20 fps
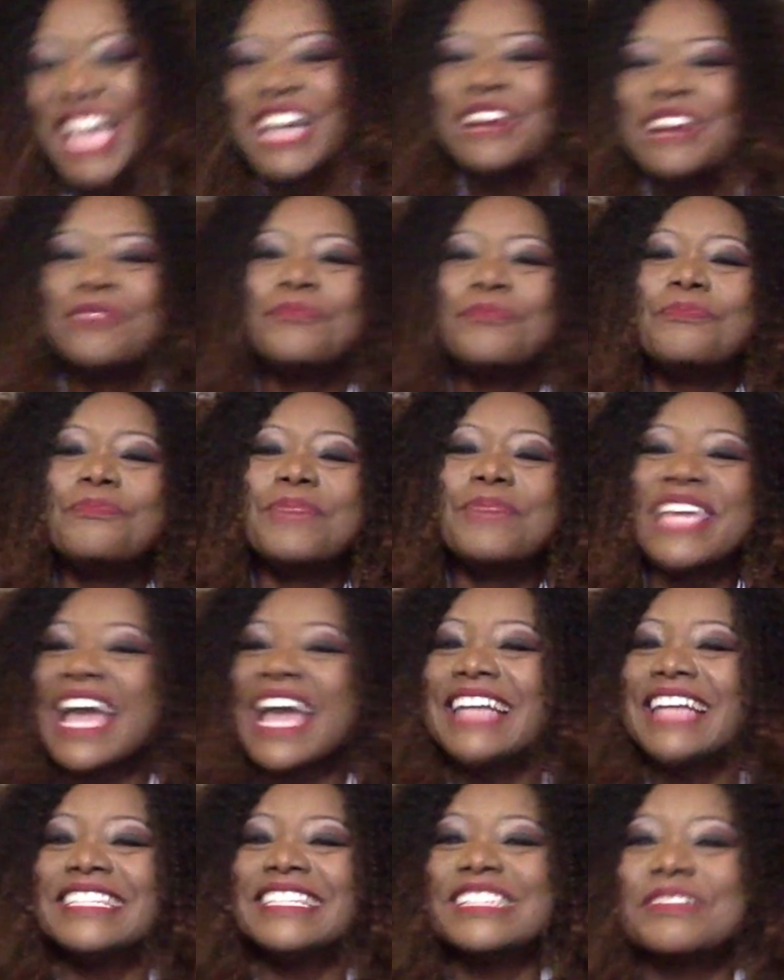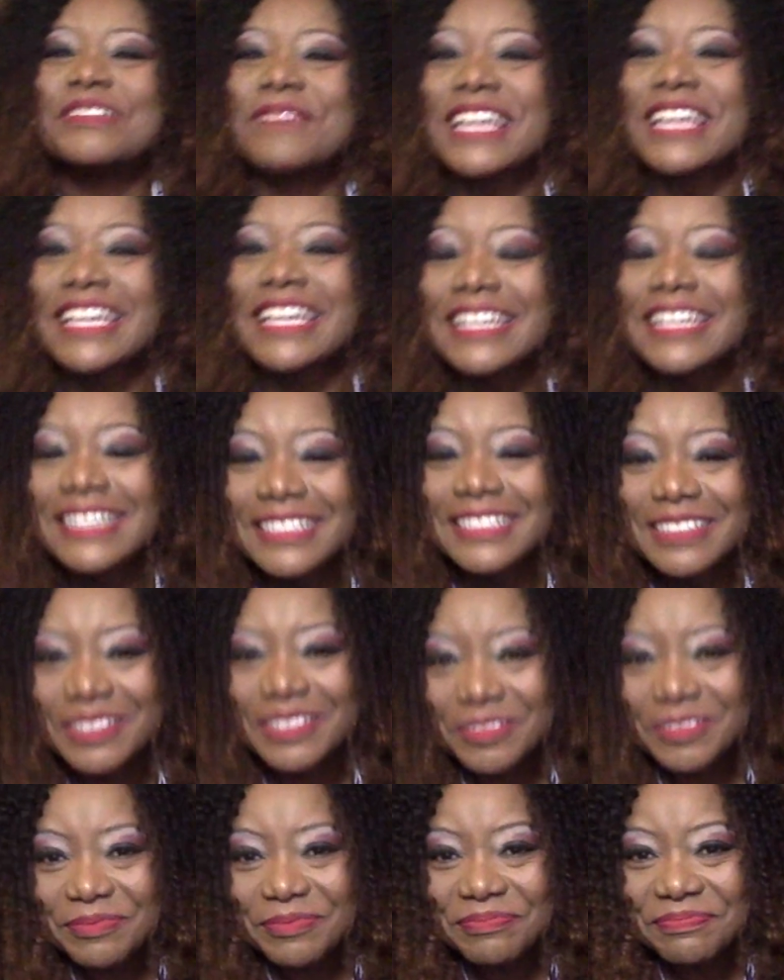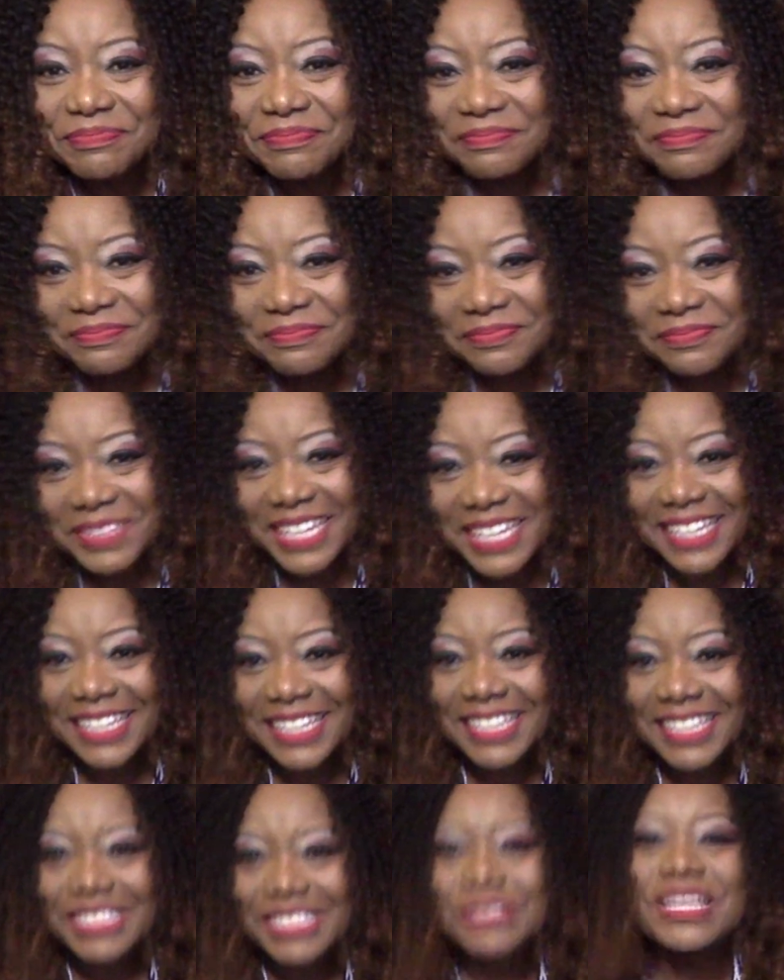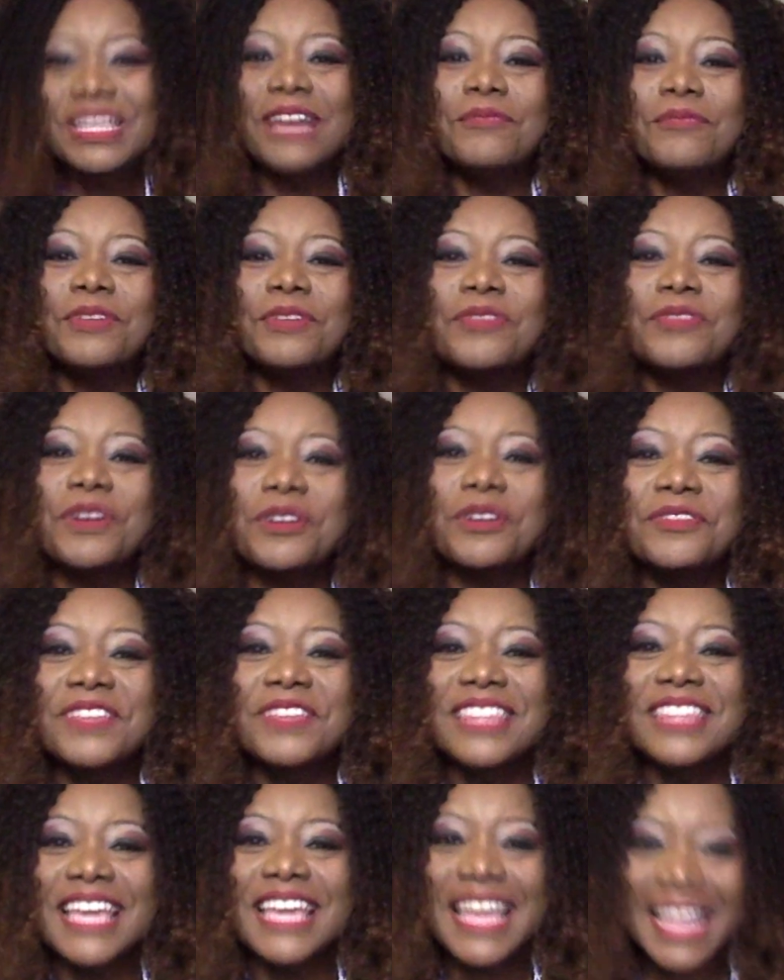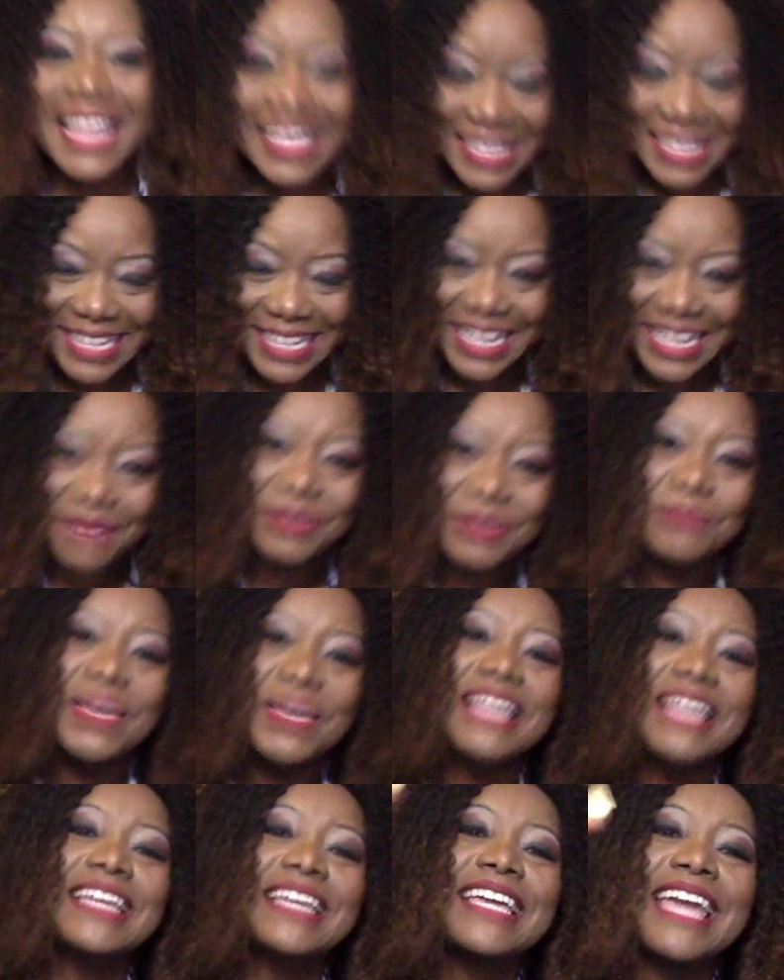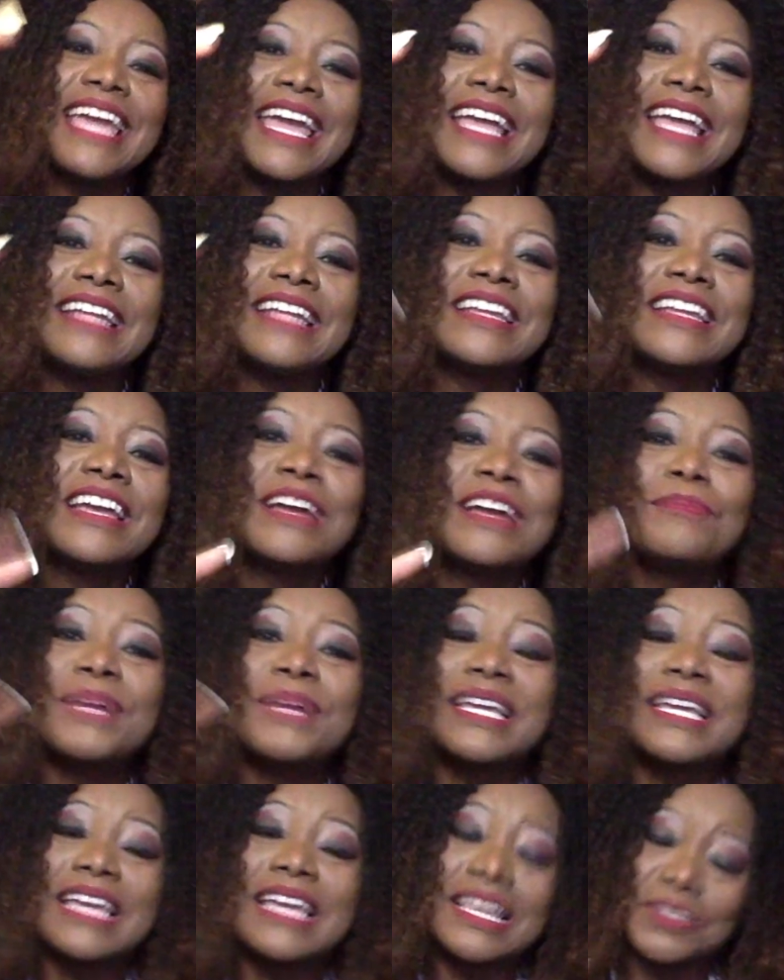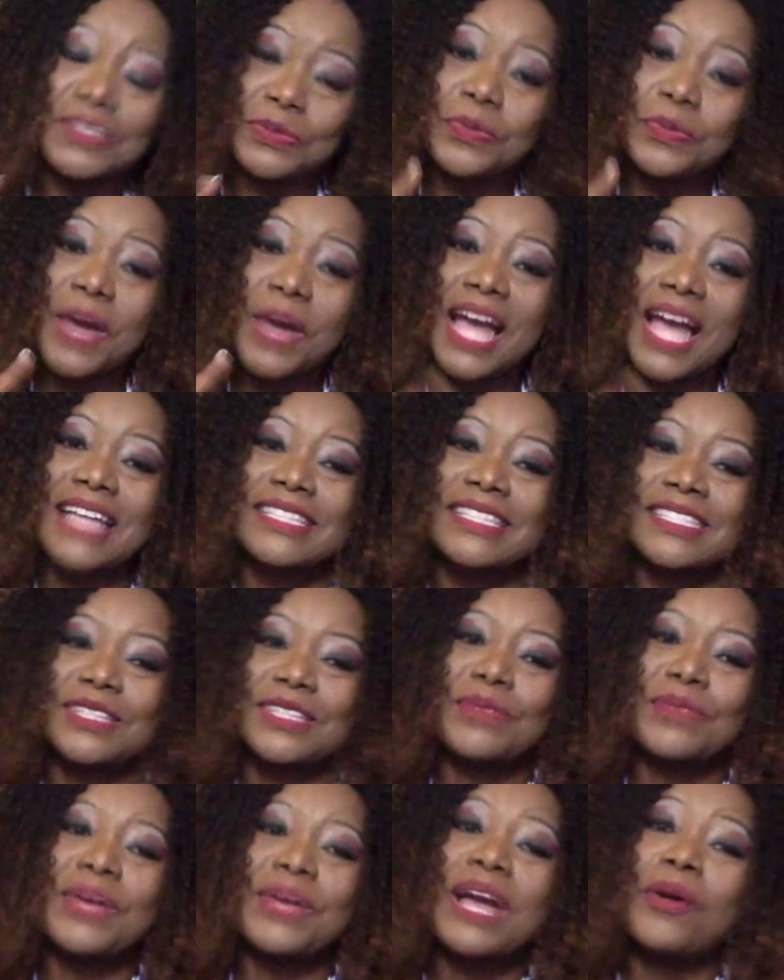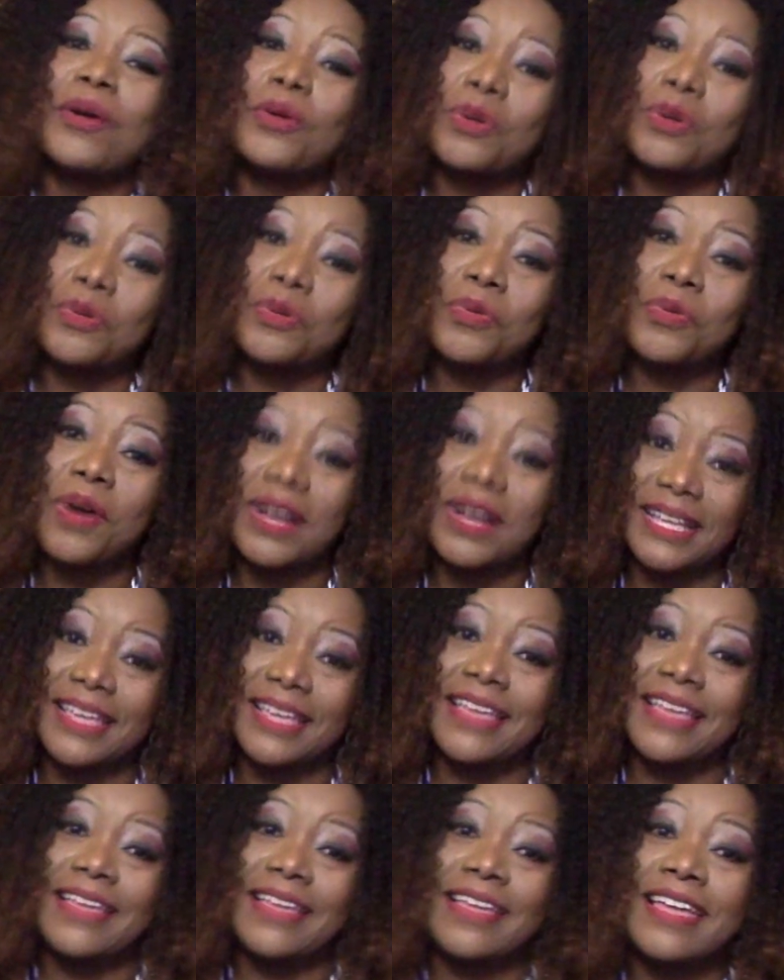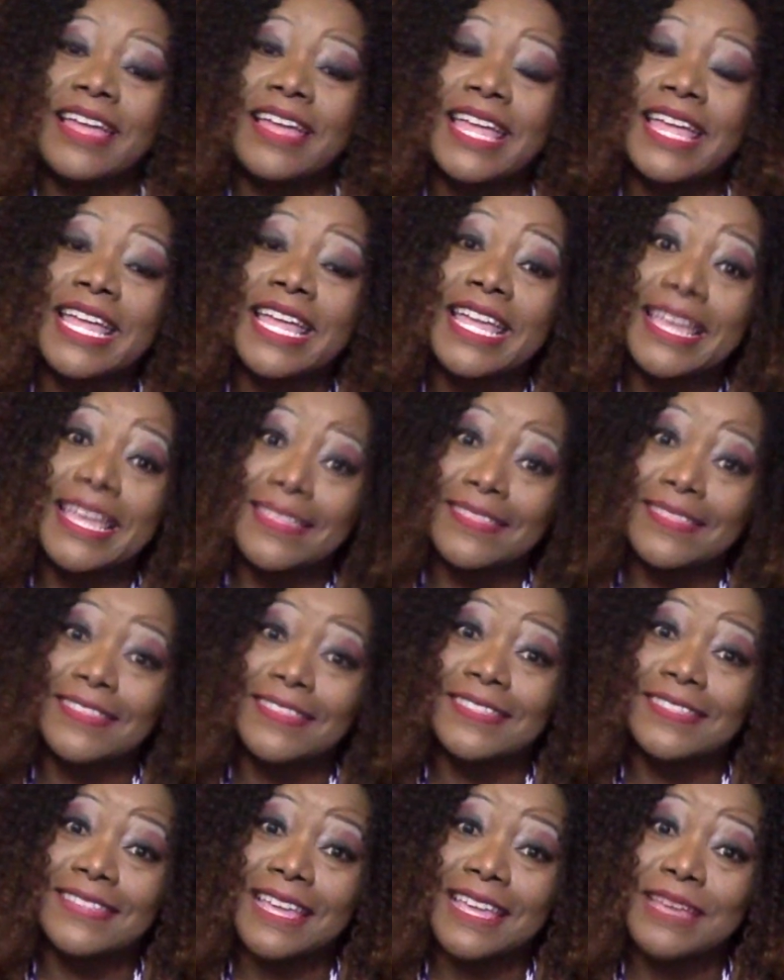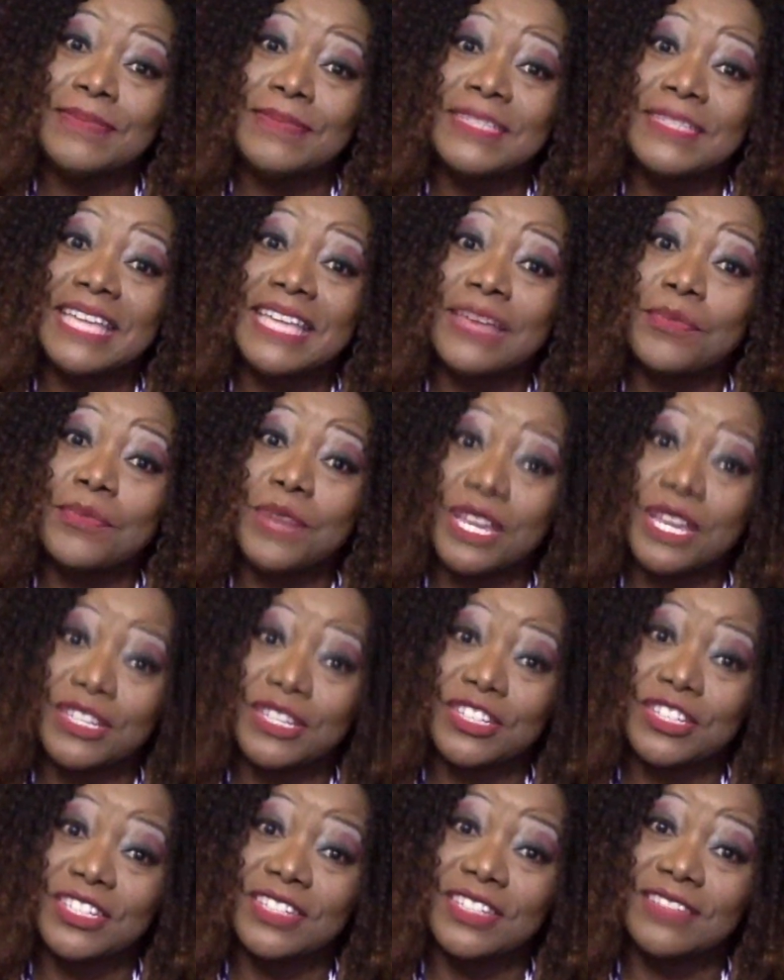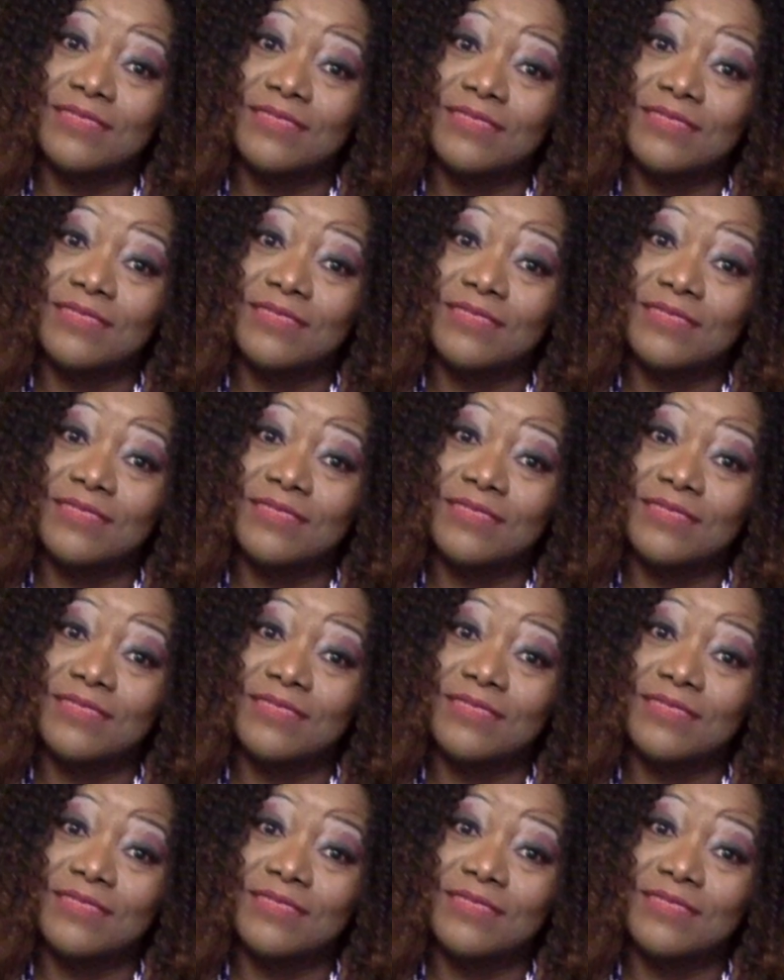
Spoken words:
meandering to that river over there and then coming back again. But guess what? We are all walking in the same direction.